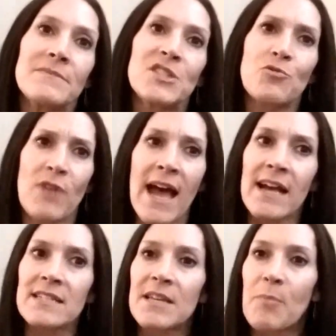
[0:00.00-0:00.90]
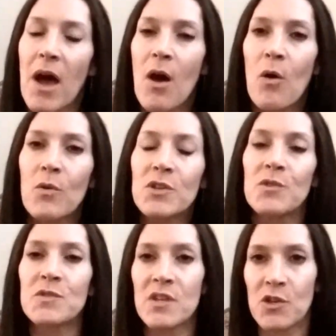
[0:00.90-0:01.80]
direct about
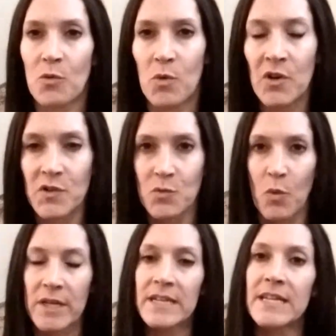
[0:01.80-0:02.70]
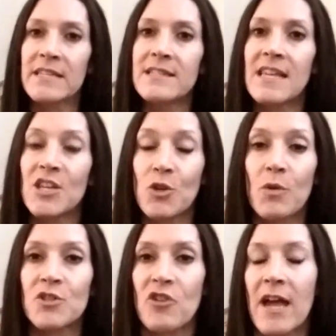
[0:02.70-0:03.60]
using your words, what it is that you
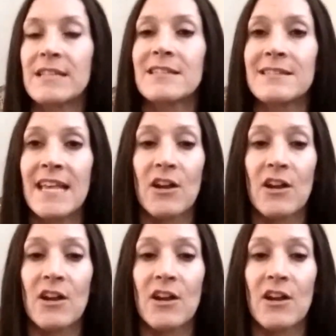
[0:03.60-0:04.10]
are trying to say.